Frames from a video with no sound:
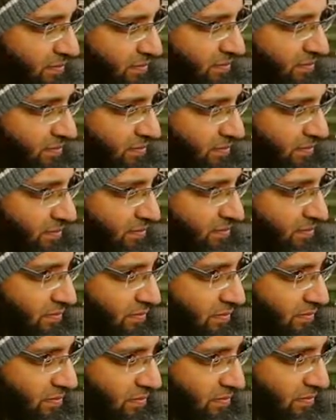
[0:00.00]

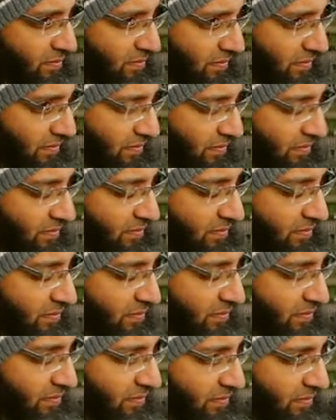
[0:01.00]

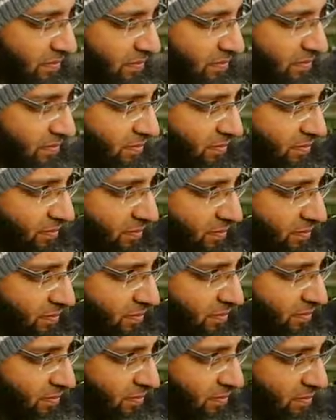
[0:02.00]

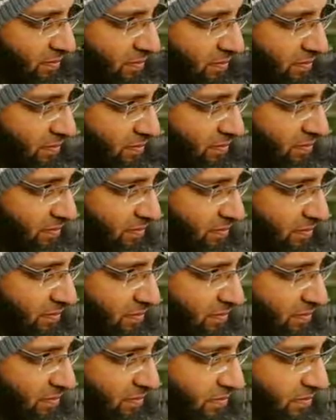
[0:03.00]

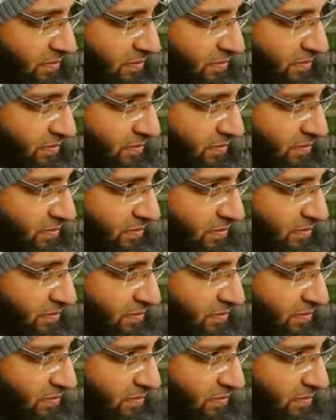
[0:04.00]
No words are spoken by the person on screen.